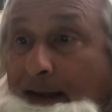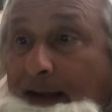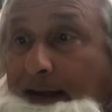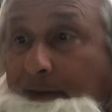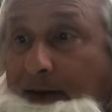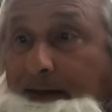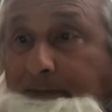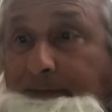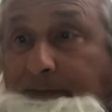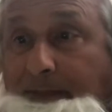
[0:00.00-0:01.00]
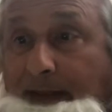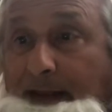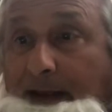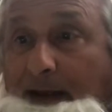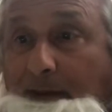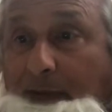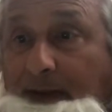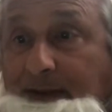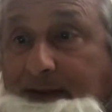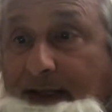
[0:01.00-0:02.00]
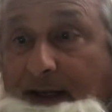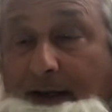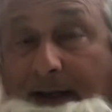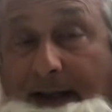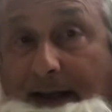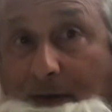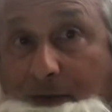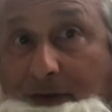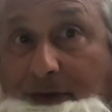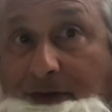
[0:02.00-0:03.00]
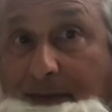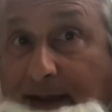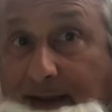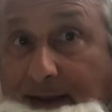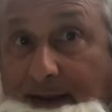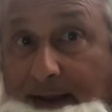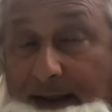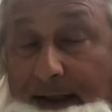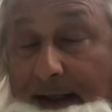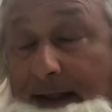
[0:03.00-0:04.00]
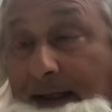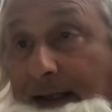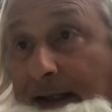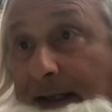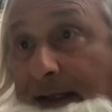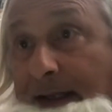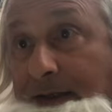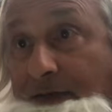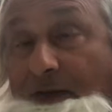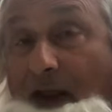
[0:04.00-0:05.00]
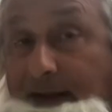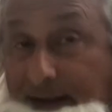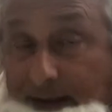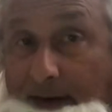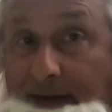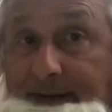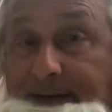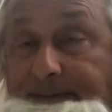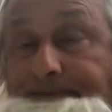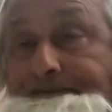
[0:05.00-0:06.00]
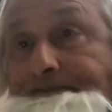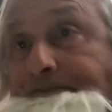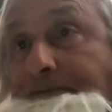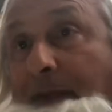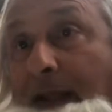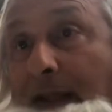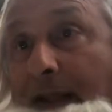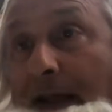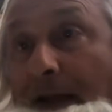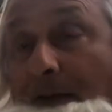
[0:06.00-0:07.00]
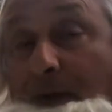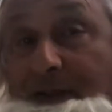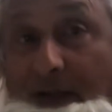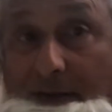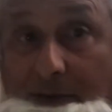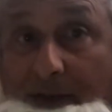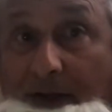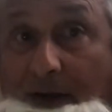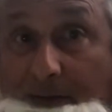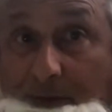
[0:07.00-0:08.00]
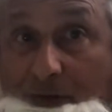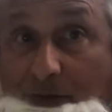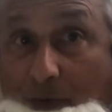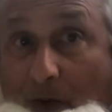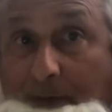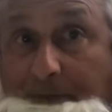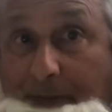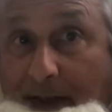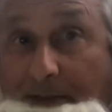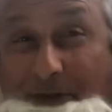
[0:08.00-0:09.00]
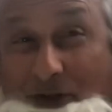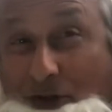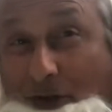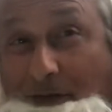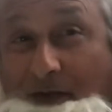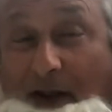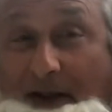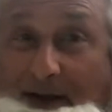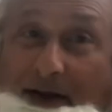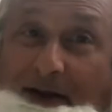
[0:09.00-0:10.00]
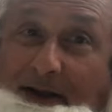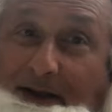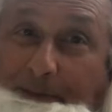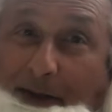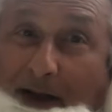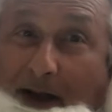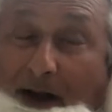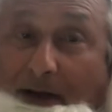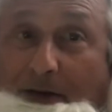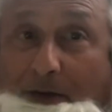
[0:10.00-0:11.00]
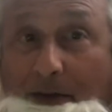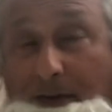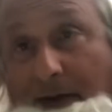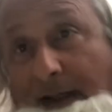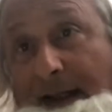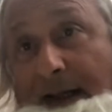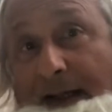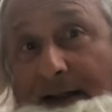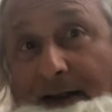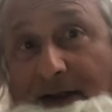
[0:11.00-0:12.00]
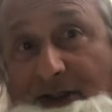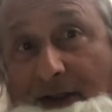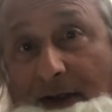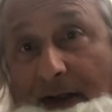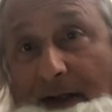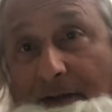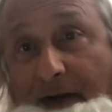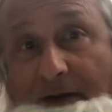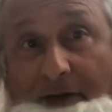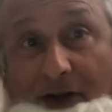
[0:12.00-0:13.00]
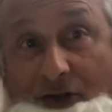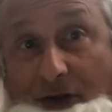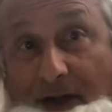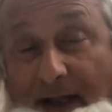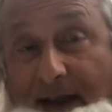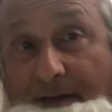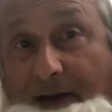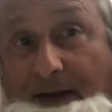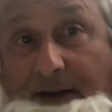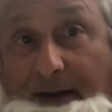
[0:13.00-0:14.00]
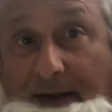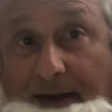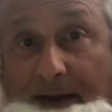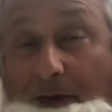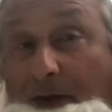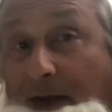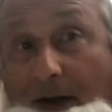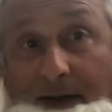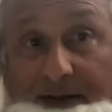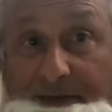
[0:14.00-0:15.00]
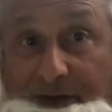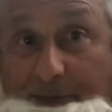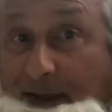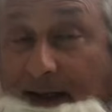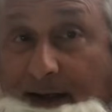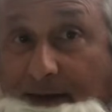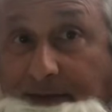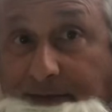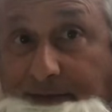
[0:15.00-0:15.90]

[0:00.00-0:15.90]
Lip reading: Anyway, I went out to make to fly the kite. And I went out into my garden, which is quite big. But you should fly a kite in a park or another recreational area, or your garden if it's big enough.